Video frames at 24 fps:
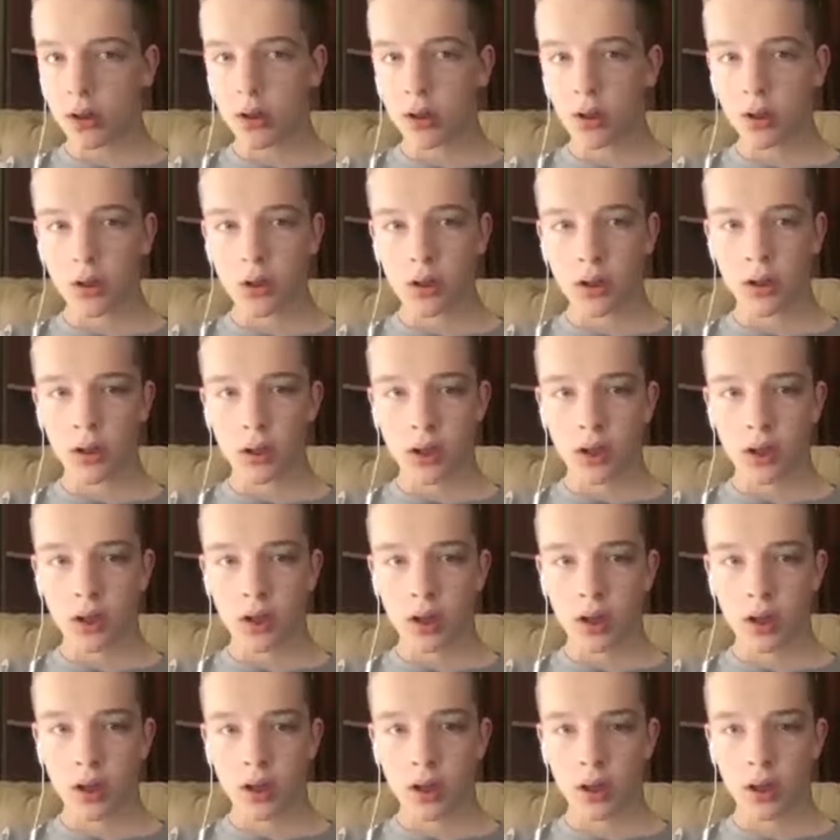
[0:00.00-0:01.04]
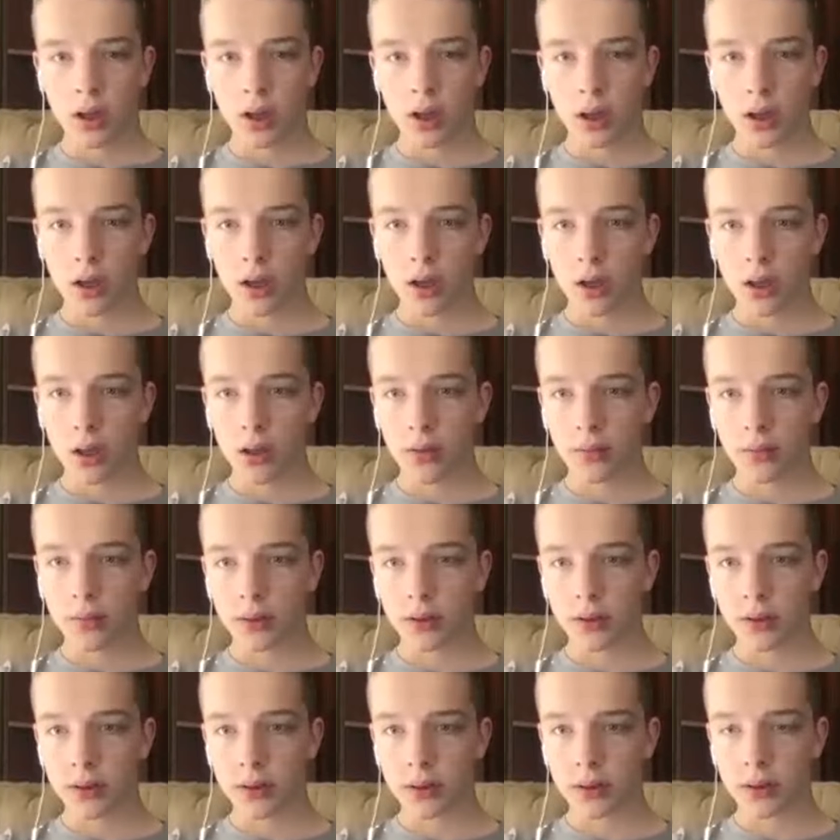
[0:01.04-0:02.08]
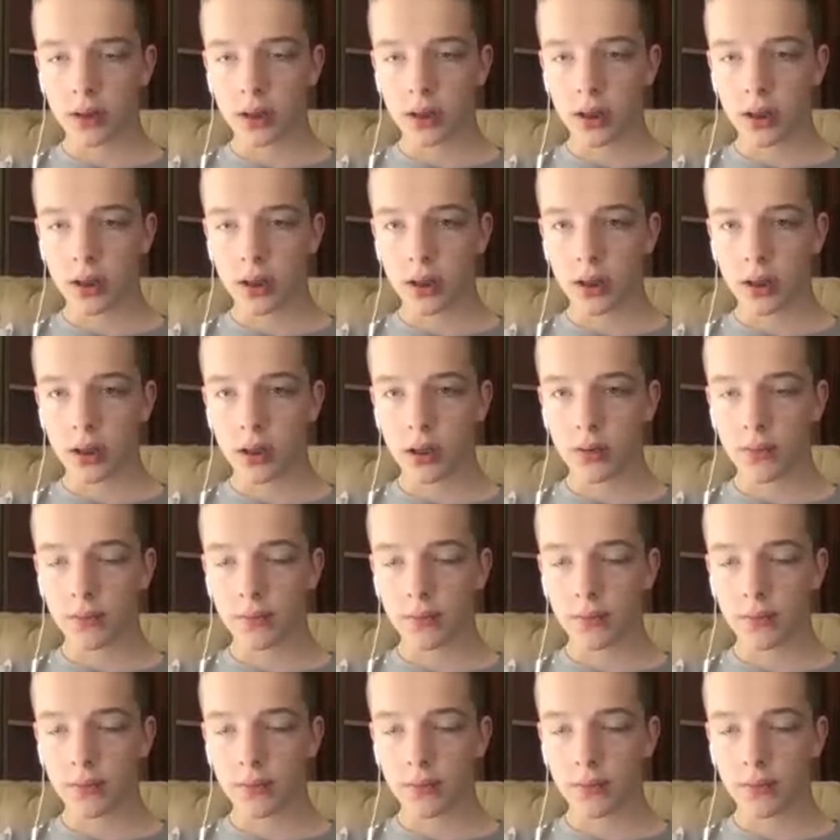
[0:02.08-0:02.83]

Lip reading: Okay, let me see.